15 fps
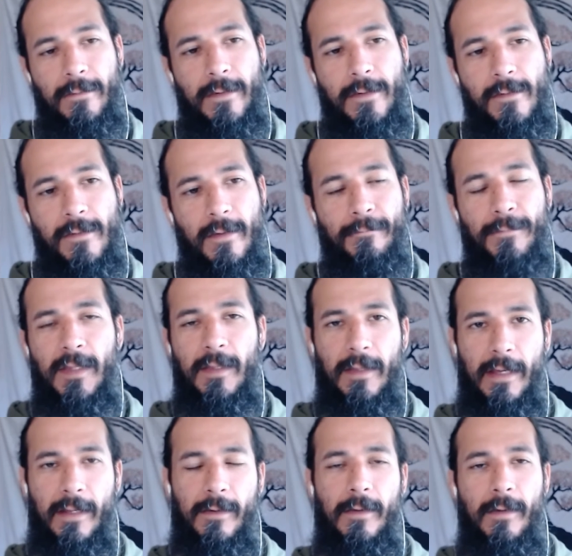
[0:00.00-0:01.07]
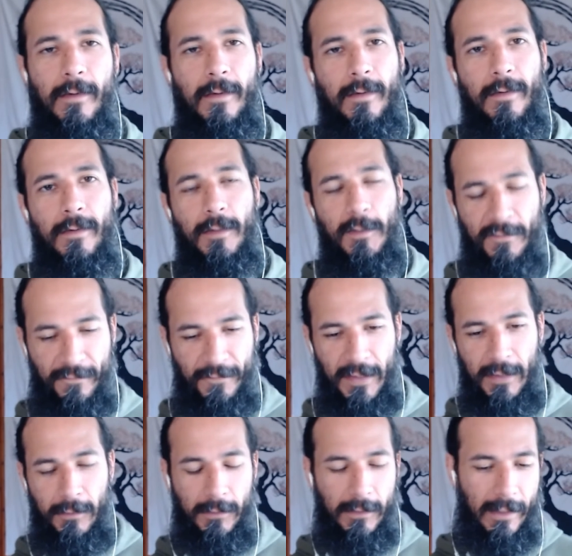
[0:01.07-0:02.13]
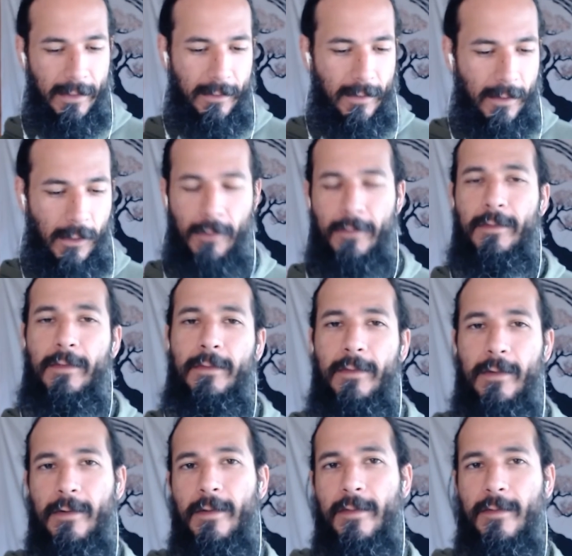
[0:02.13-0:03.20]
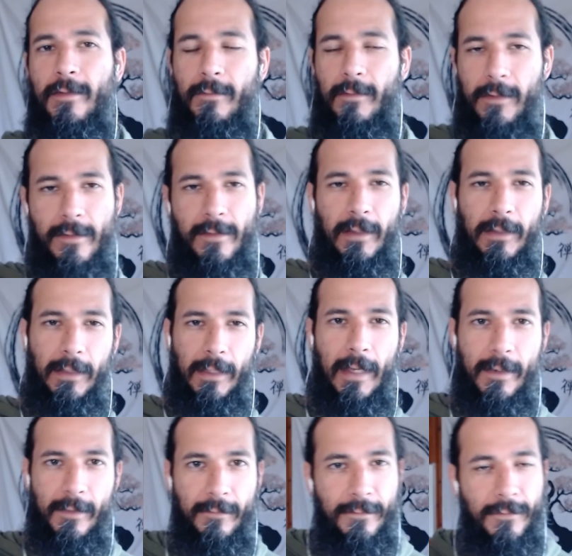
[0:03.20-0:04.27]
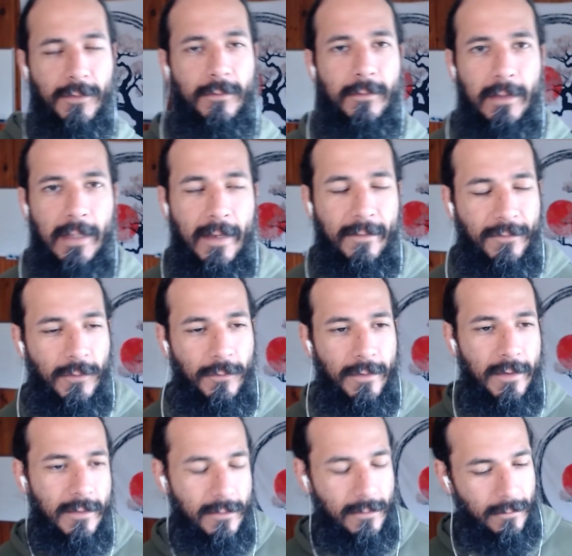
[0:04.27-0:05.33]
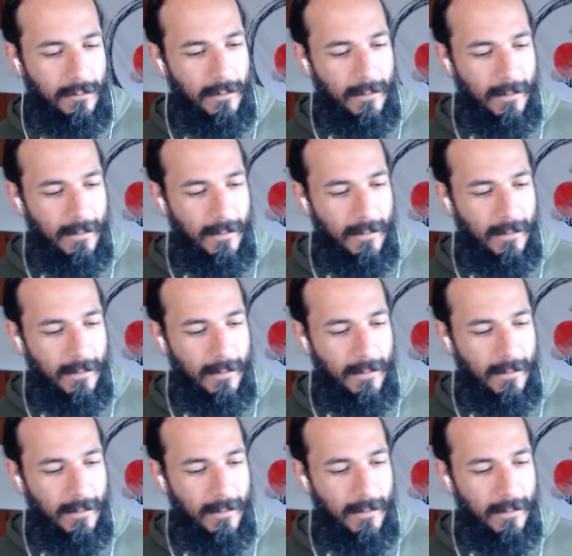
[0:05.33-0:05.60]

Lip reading: There is something that you feel like, there is a life to this.